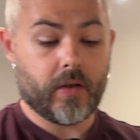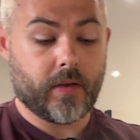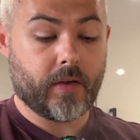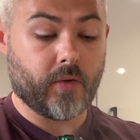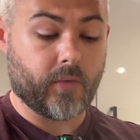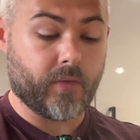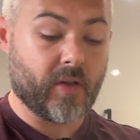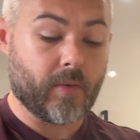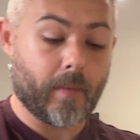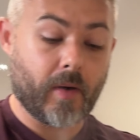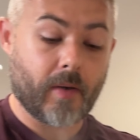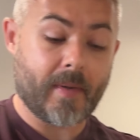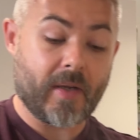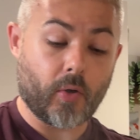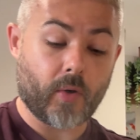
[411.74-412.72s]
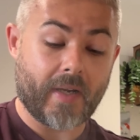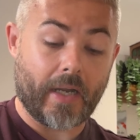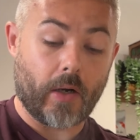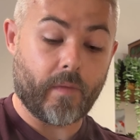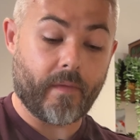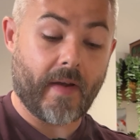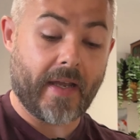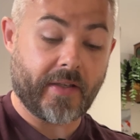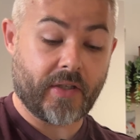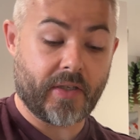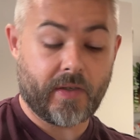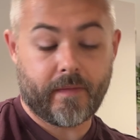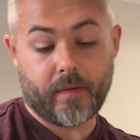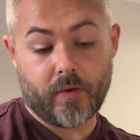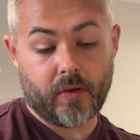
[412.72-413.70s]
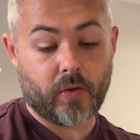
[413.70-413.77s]
really want to be cooking out veg
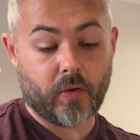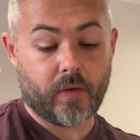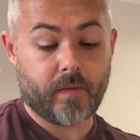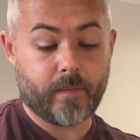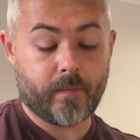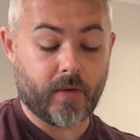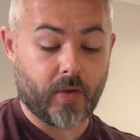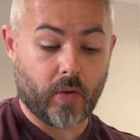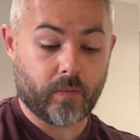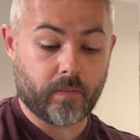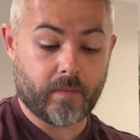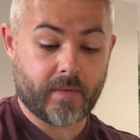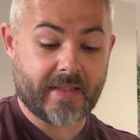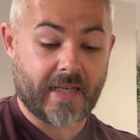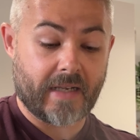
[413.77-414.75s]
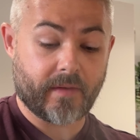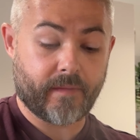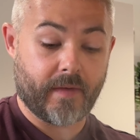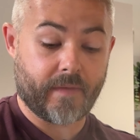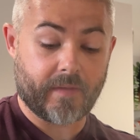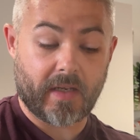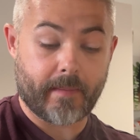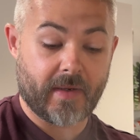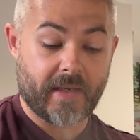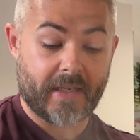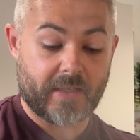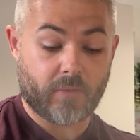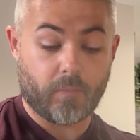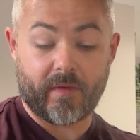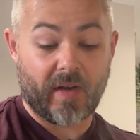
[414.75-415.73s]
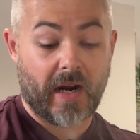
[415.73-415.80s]
for a good, 10 to 15 minutes
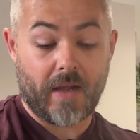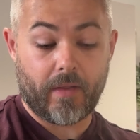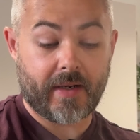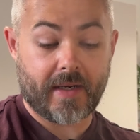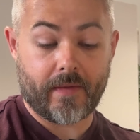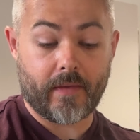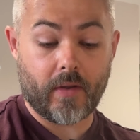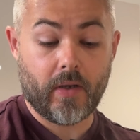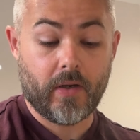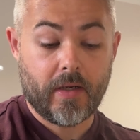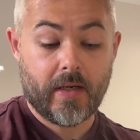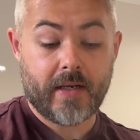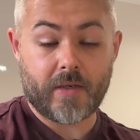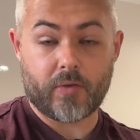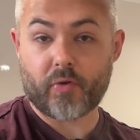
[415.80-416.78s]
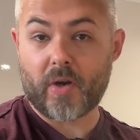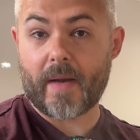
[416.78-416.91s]
with garlic in there in a dry